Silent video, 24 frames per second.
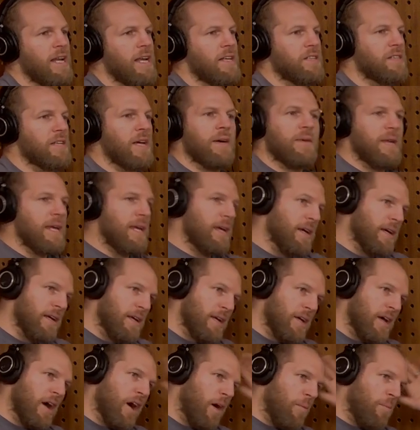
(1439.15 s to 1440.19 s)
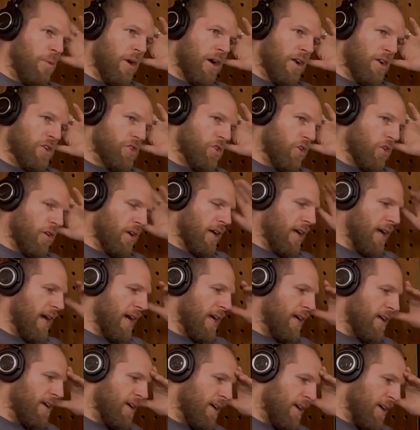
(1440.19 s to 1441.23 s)
Let's go and eat a pile of chocolate
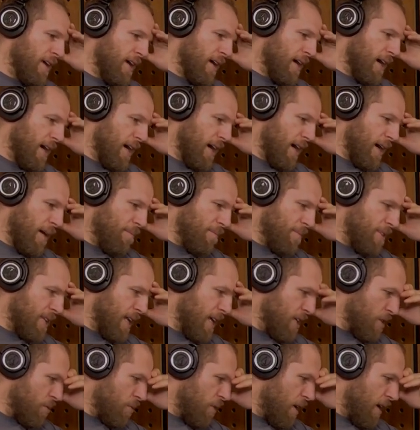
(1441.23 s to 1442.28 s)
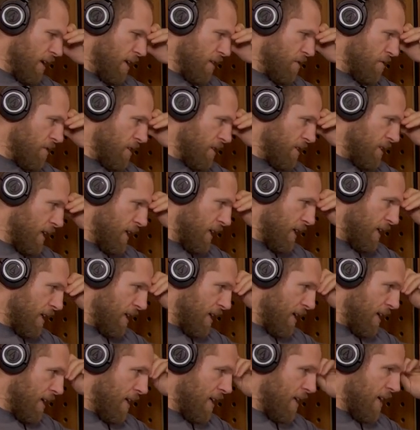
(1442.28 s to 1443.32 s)
cake. So that's quite an interesting
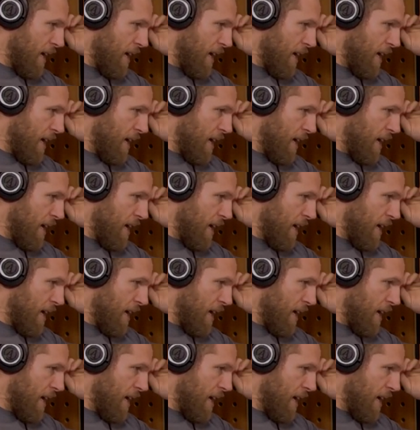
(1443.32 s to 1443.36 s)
